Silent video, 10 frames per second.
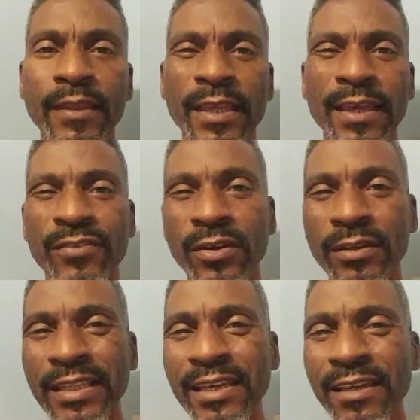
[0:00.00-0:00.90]
if you're
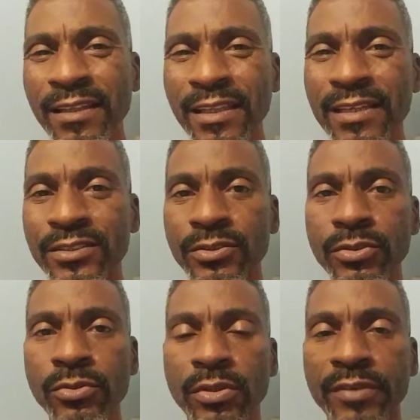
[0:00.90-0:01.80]
legally
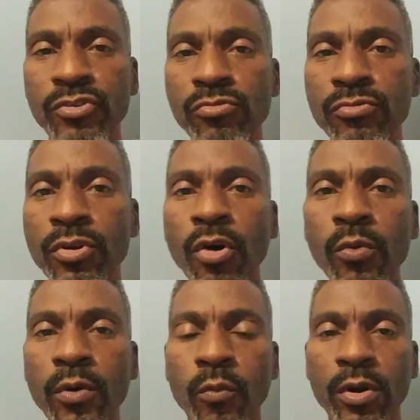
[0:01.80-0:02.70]
astute, if you know
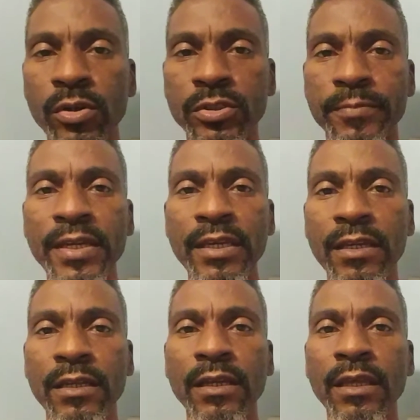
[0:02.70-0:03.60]
what words
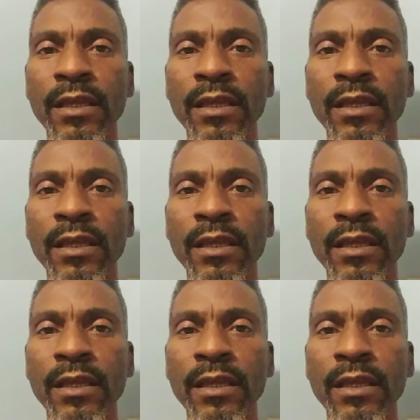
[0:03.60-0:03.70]
mean